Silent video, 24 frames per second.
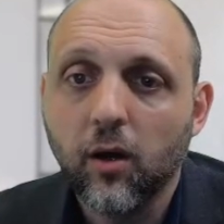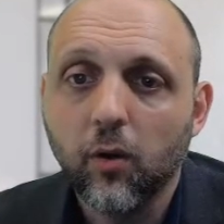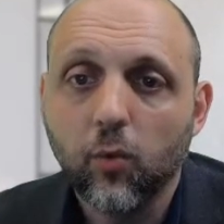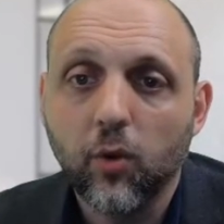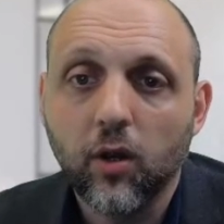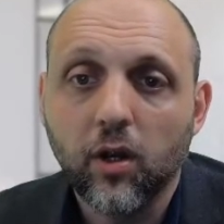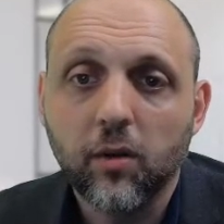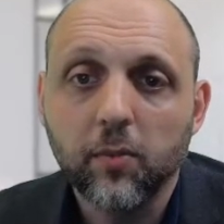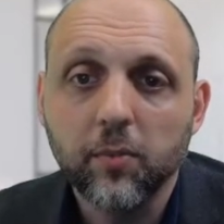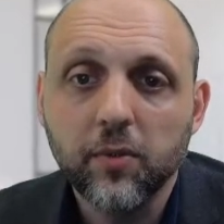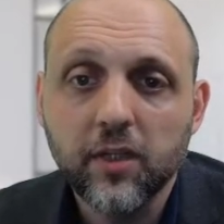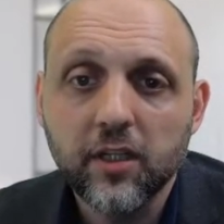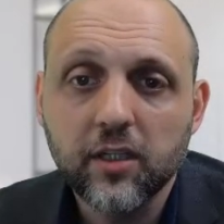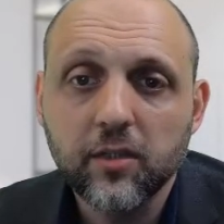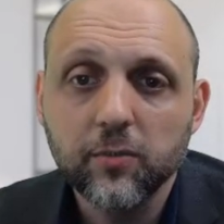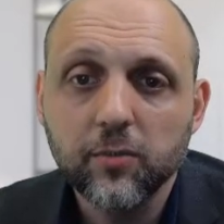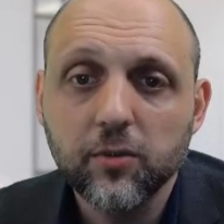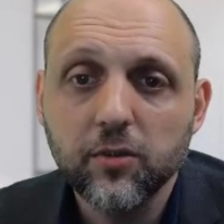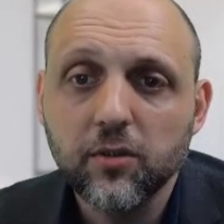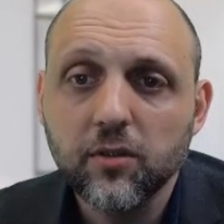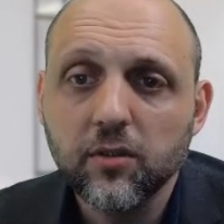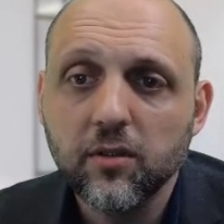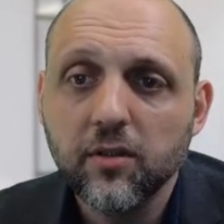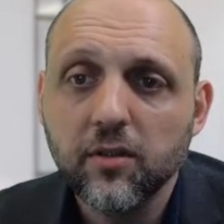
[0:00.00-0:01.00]
where
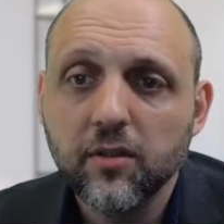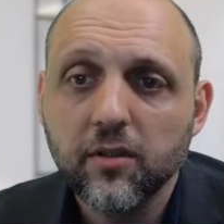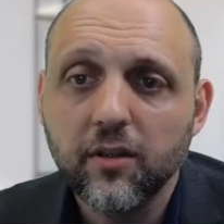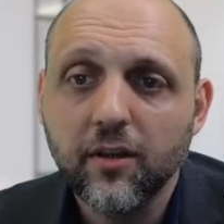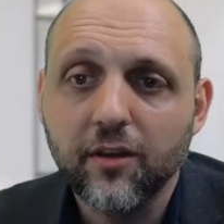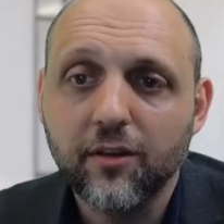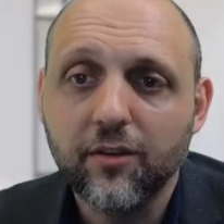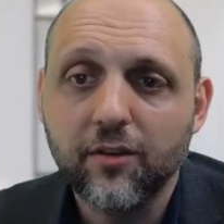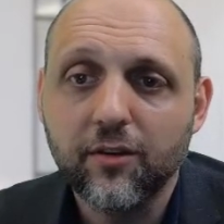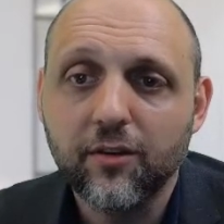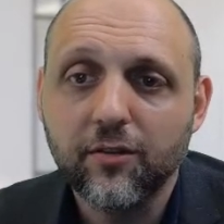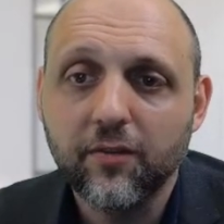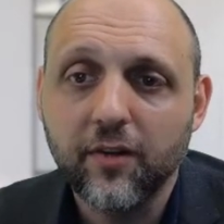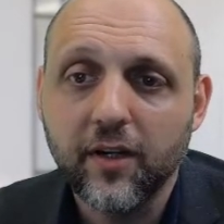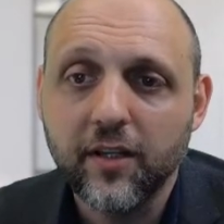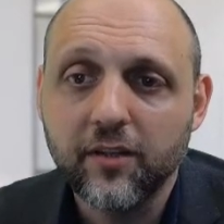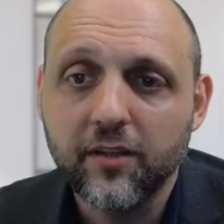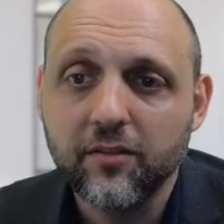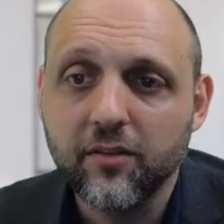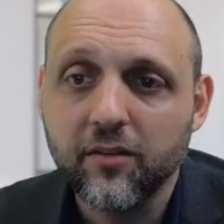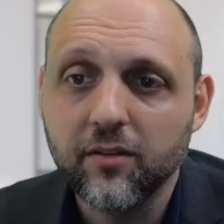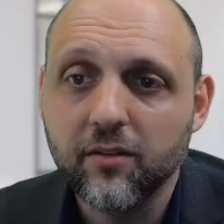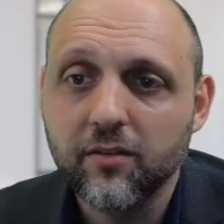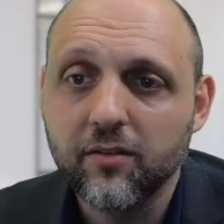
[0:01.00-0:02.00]
applicable, that their
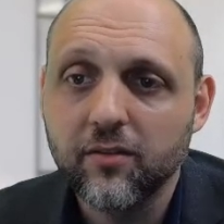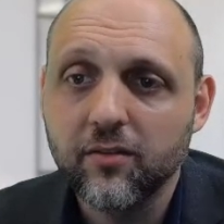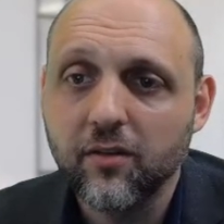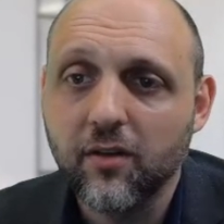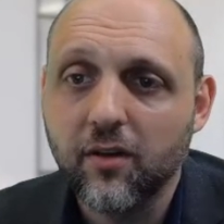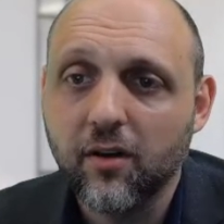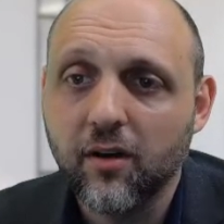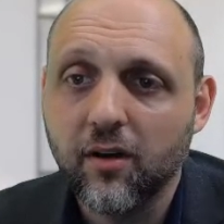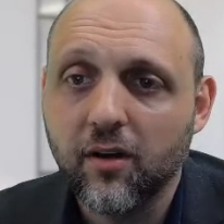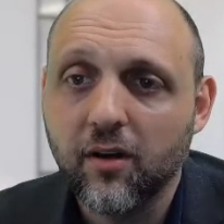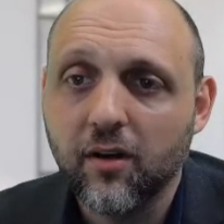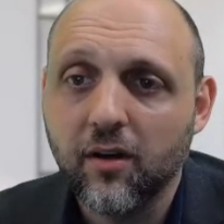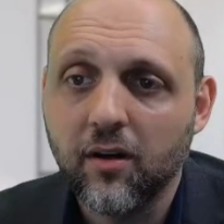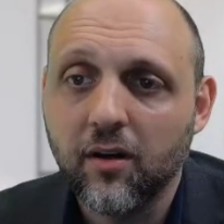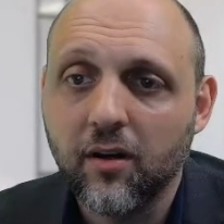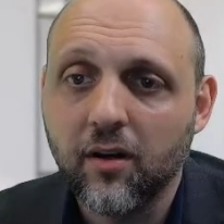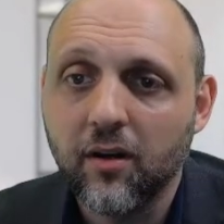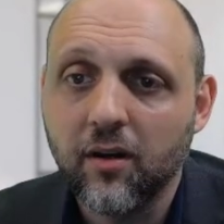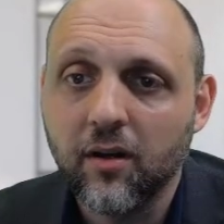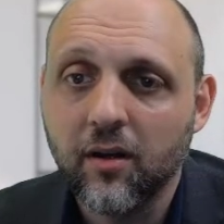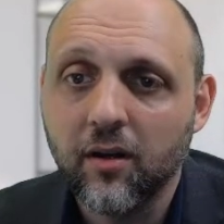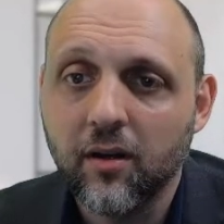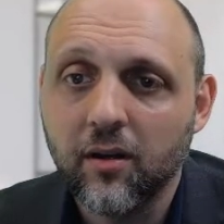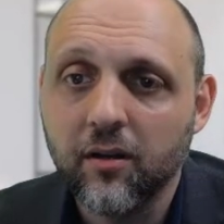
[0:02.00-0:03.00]
devices are
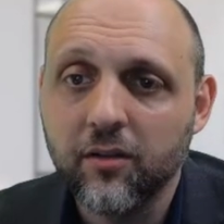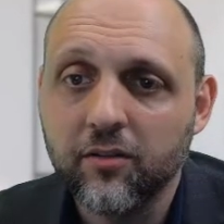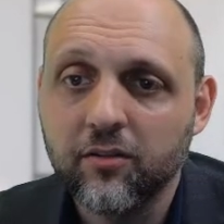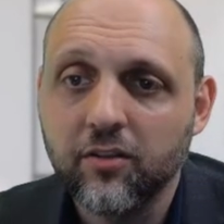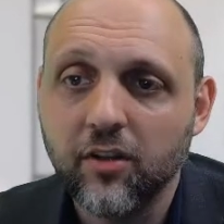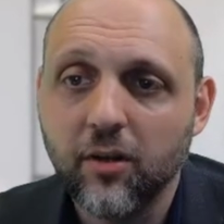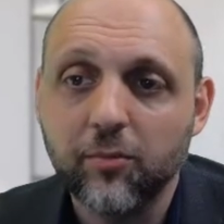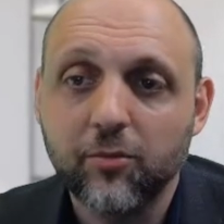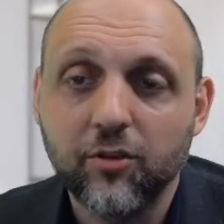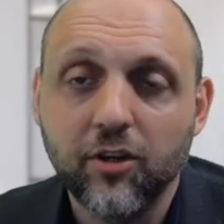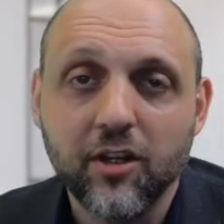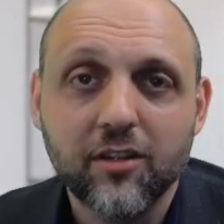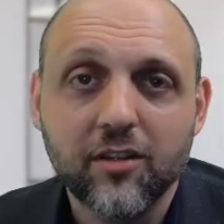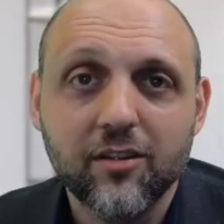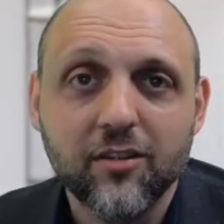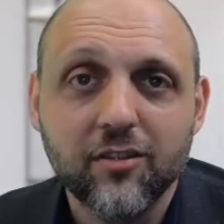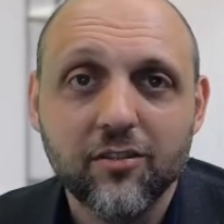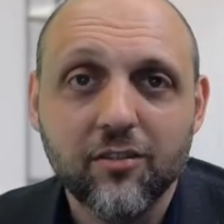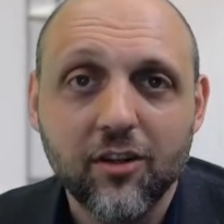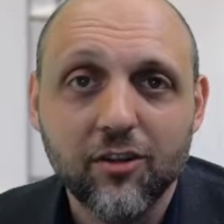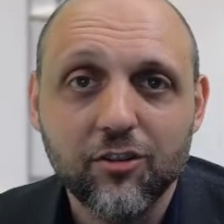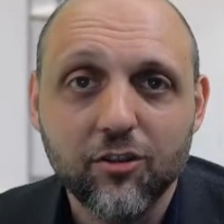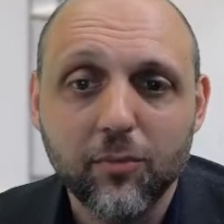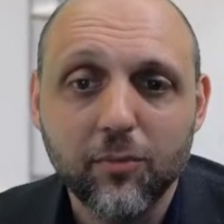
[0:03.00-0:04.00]
subject to
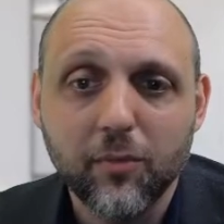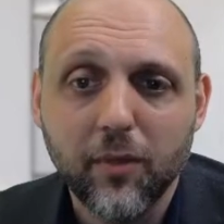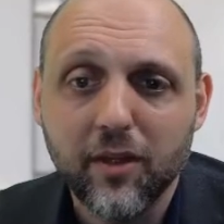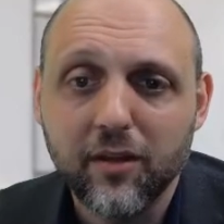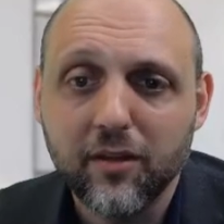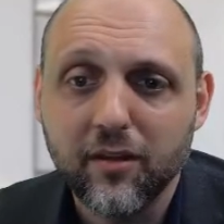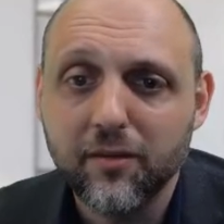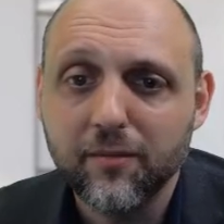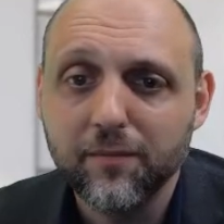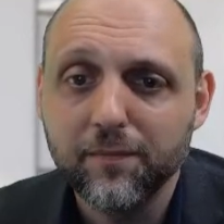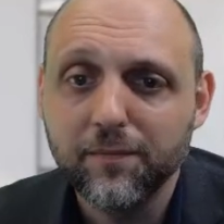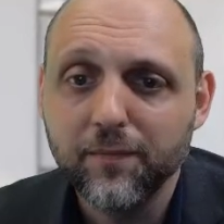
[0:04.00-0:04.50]
such a method.